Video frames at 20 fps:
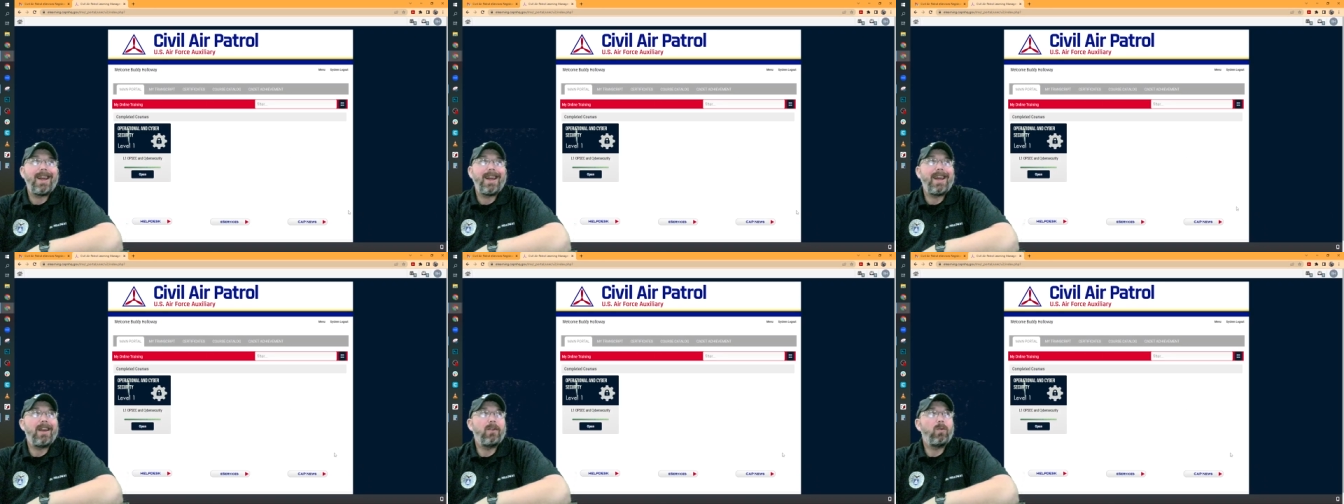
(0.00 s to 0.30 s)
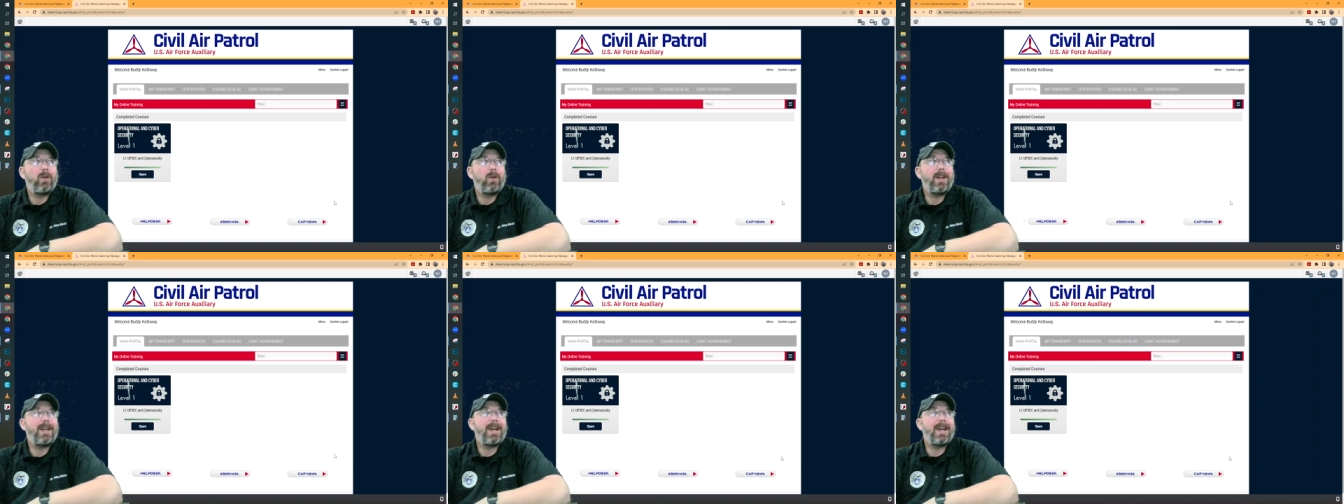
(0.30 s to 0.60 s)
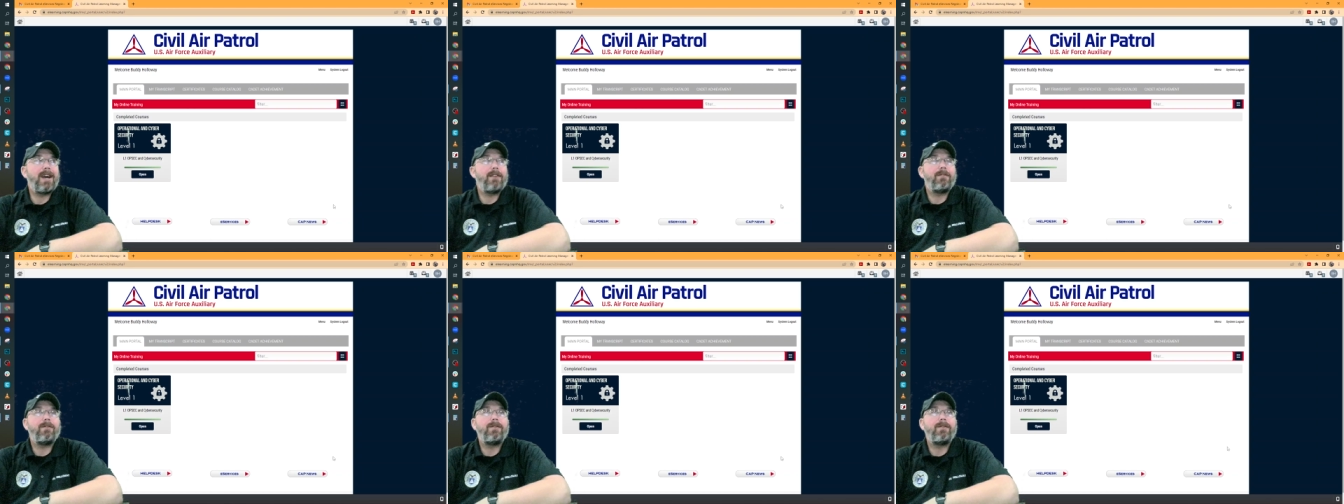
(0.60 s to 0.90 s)
and we
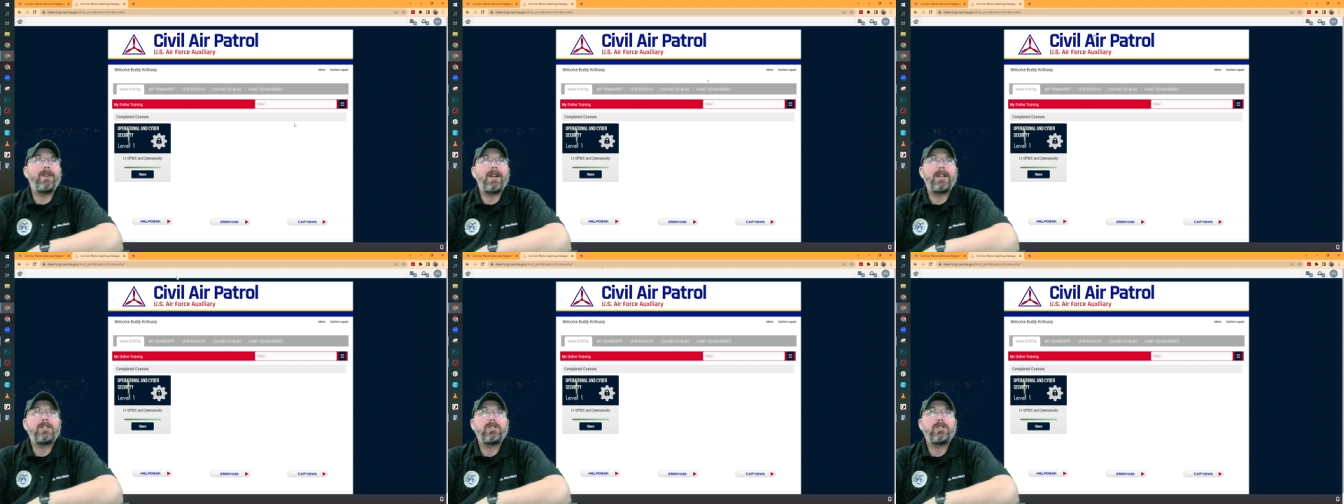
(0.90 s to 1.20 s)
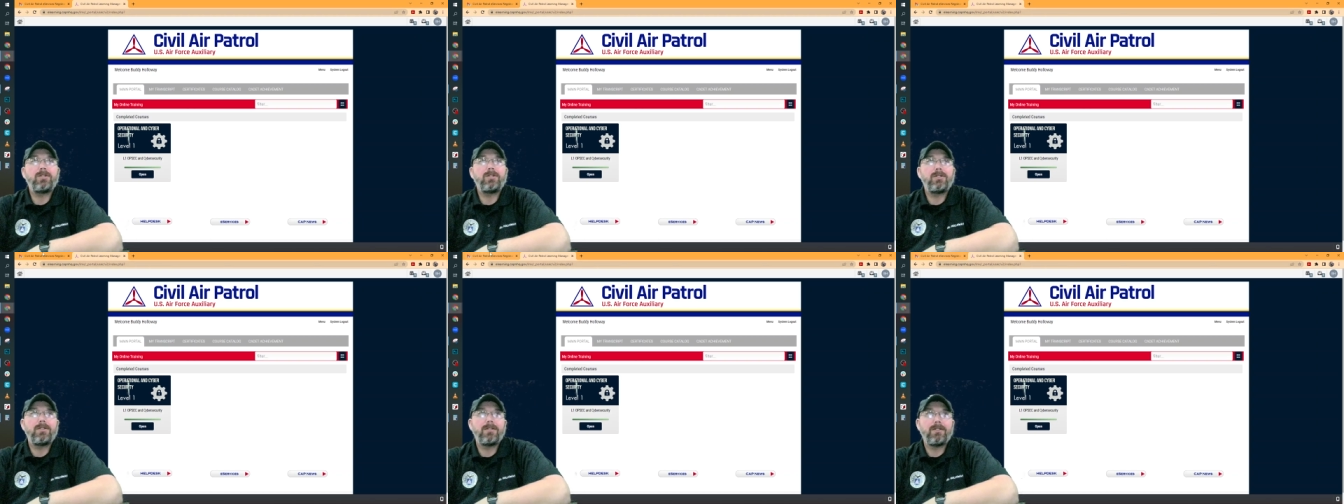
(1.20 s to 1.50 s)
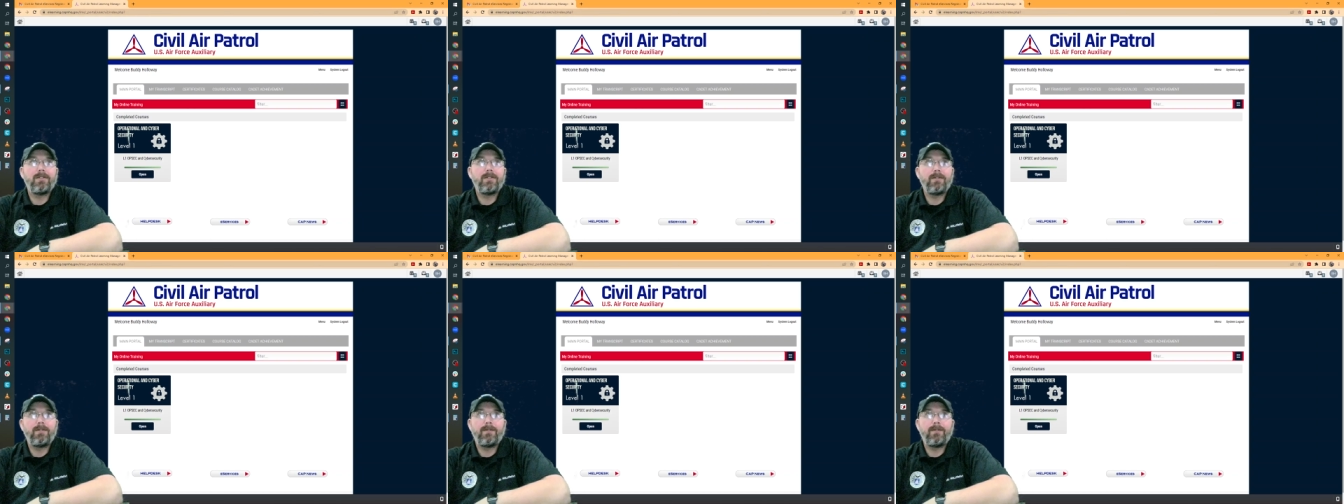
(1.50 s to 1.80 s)
have finished
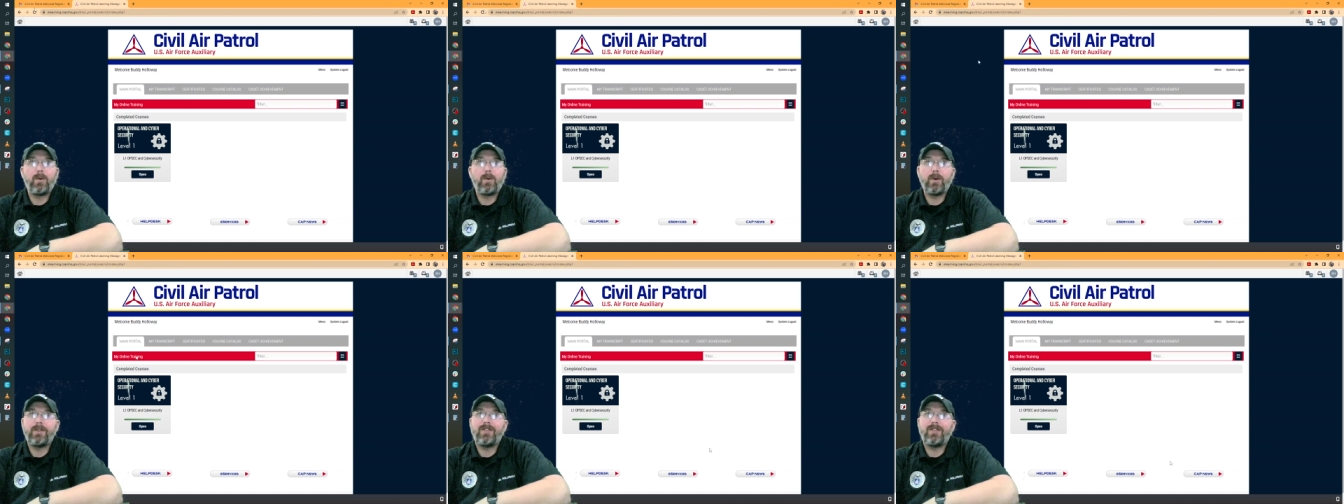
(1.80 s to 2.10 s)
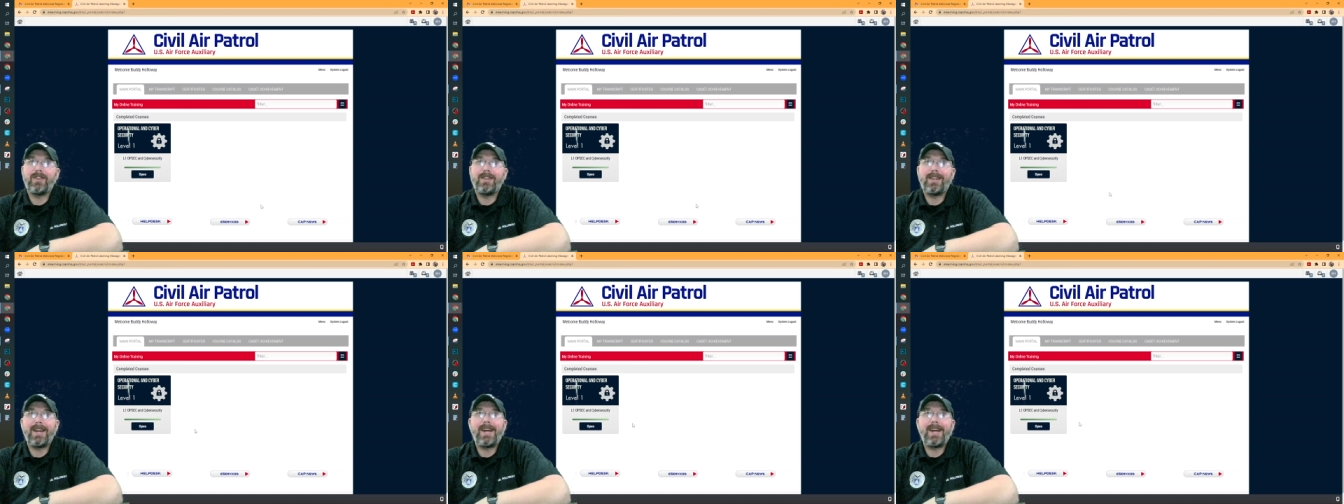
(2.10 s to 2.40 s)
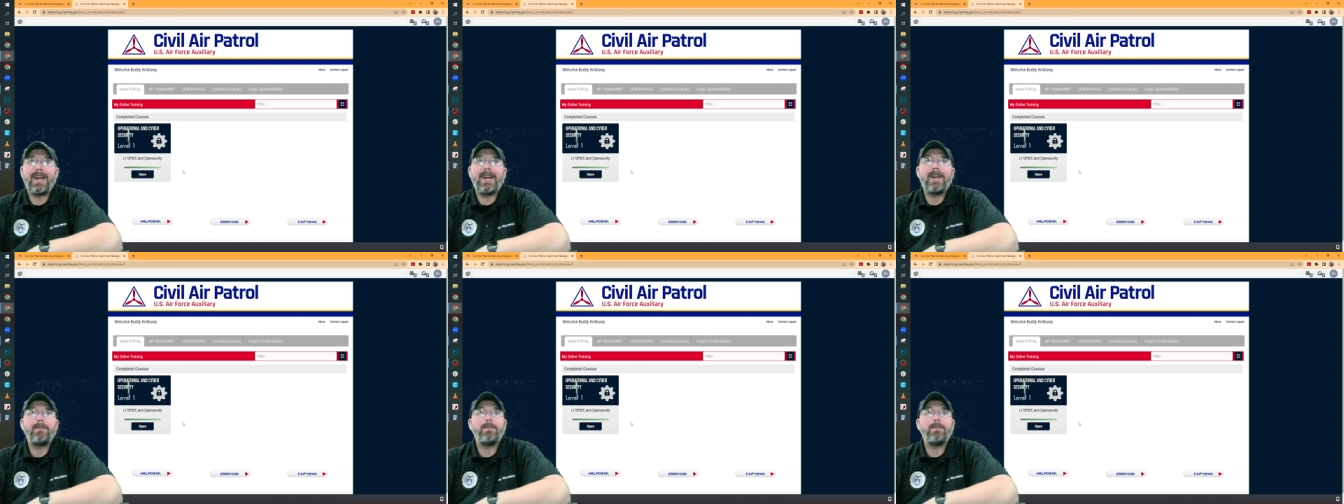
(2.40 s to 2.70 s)
for
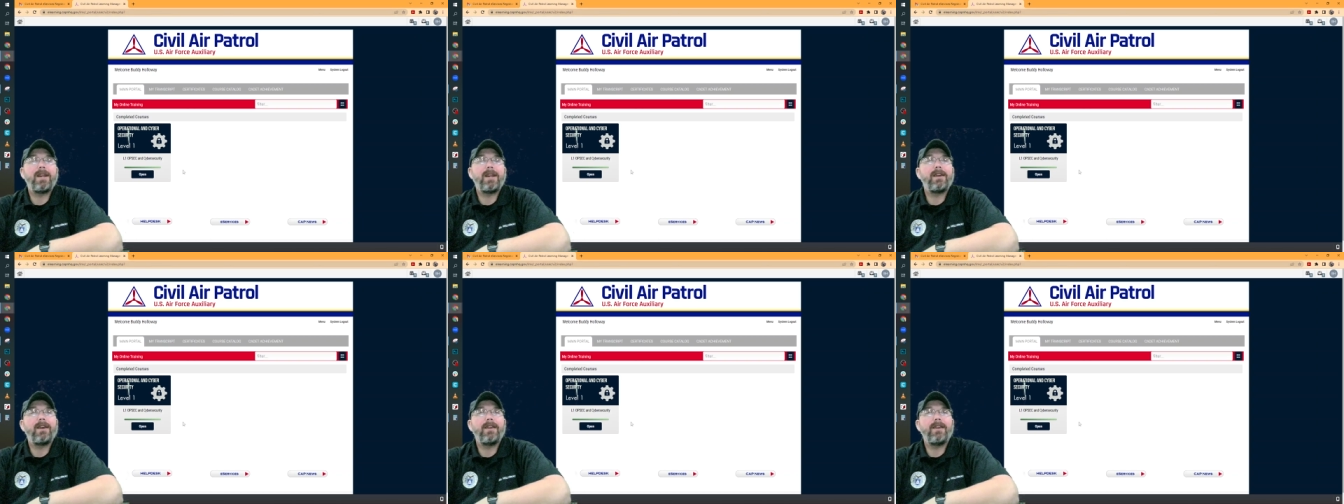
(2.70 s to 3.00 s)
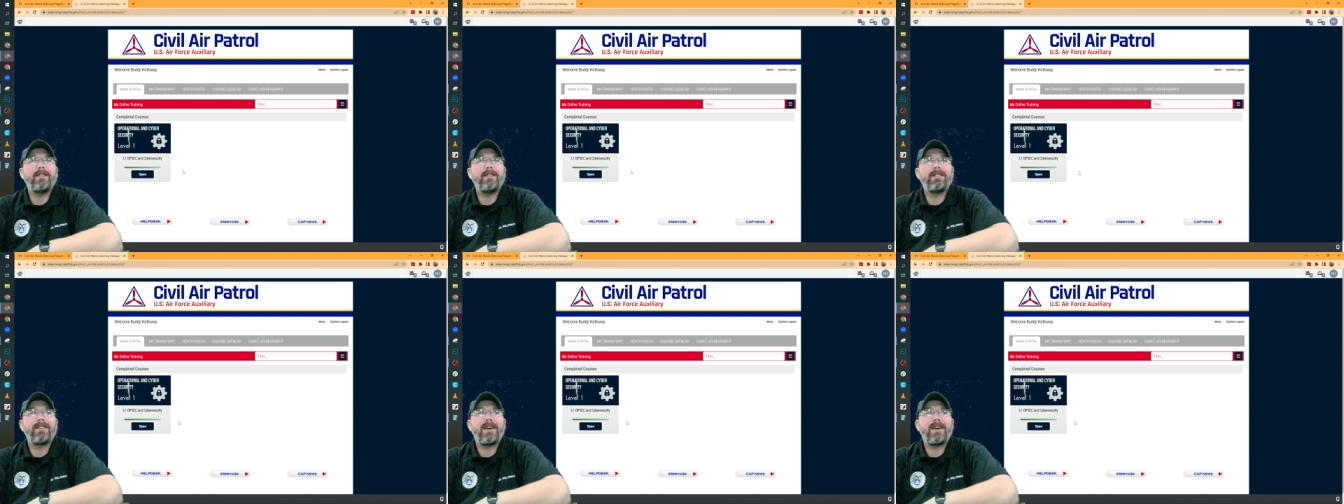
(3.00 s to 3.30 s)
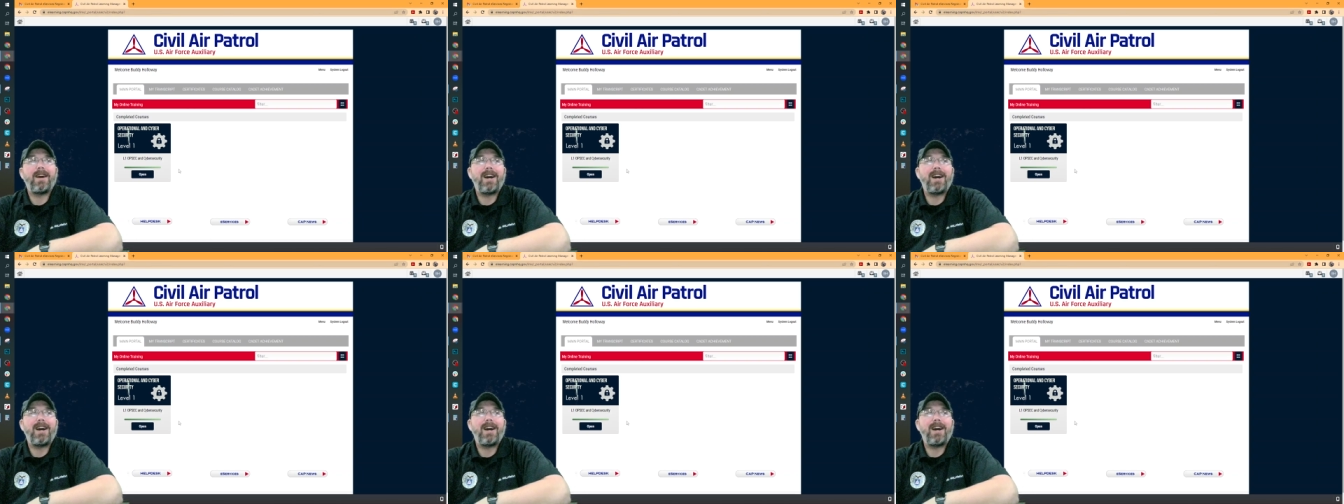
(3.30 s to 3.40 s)
today because